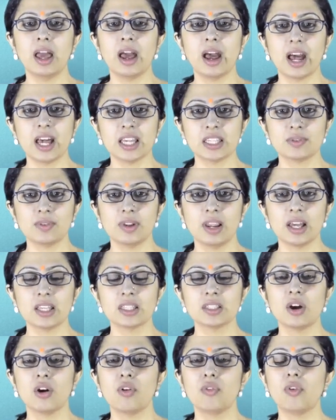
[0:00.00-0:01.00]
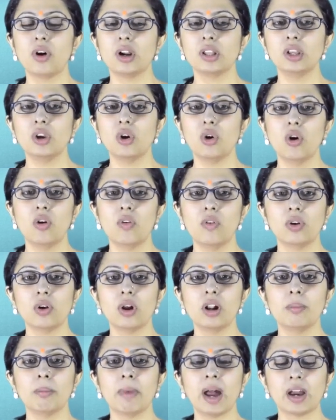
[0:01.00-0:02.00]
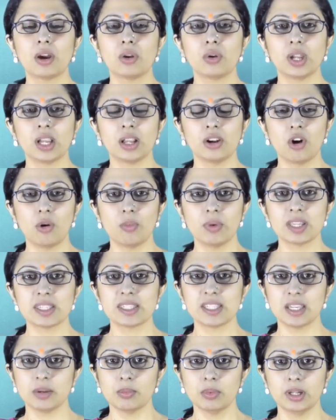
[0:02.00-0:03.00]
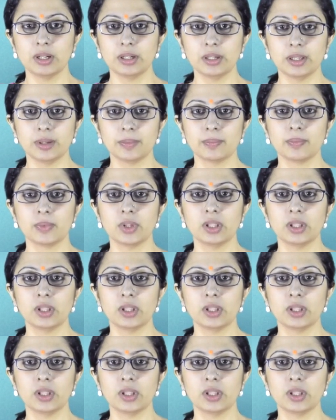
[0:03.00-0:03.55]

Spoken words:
as well as for the overall macroeconomic stability.